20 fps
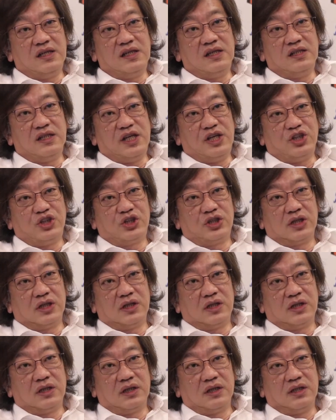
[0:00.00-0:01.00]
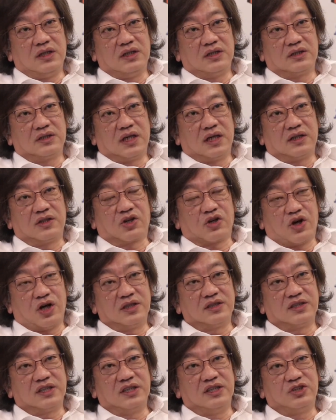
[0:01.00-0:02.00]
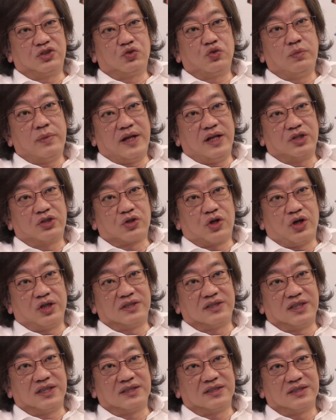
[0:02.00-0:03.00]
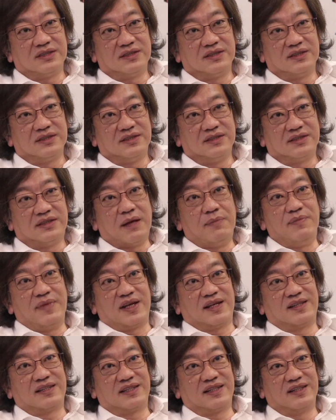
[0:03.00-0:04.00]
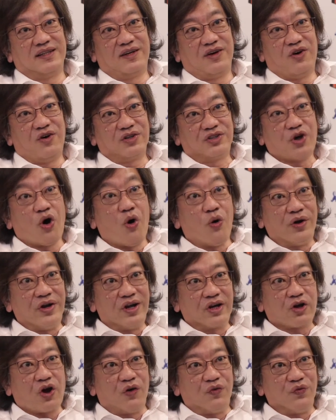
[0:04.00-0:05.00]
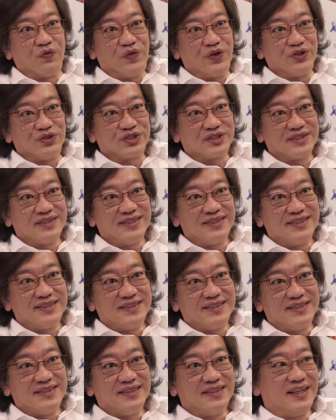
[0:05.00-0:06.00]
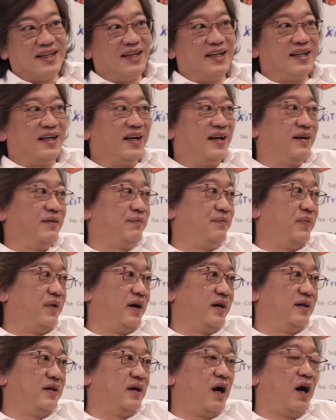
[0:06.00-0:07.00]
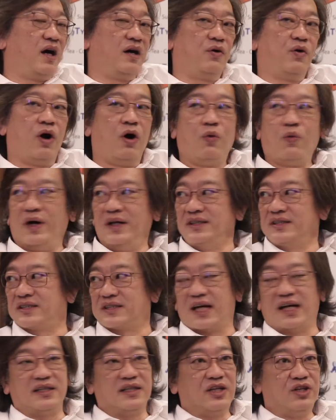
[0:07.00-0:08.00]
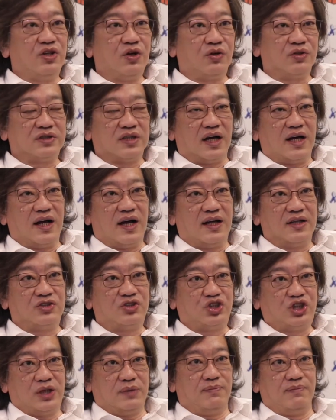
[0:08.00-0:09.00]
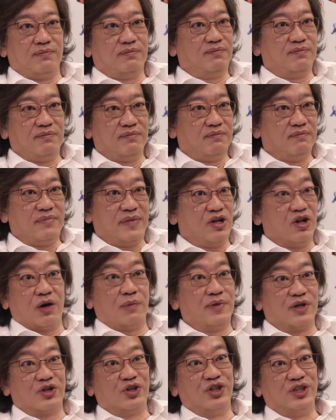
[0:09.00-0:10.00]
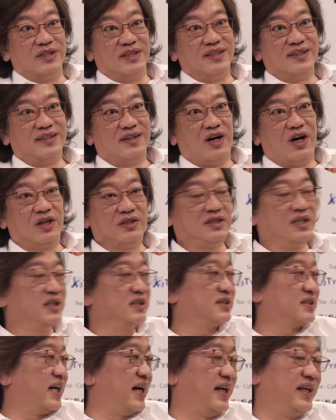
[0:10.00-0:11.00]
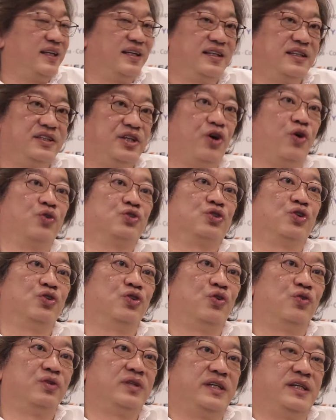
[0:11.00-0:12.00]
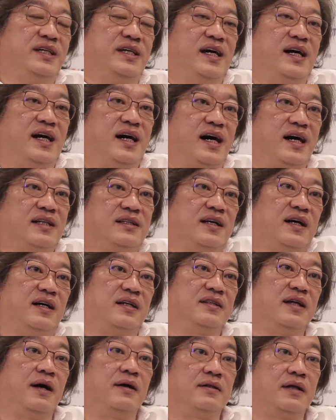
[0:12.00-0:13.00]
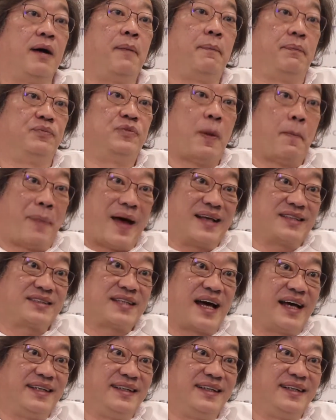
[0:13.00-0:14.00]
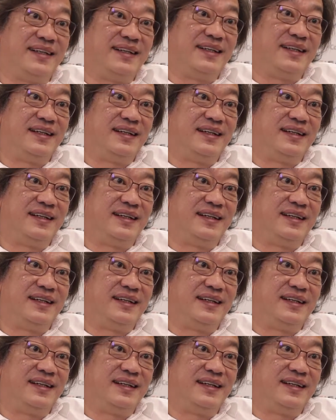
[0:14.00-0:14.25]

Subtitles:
in Asia, is the concept is too many choices that makes the owner confused. Okay. On one side, they know the cheap may not be good. On the other side, they also know the best tire.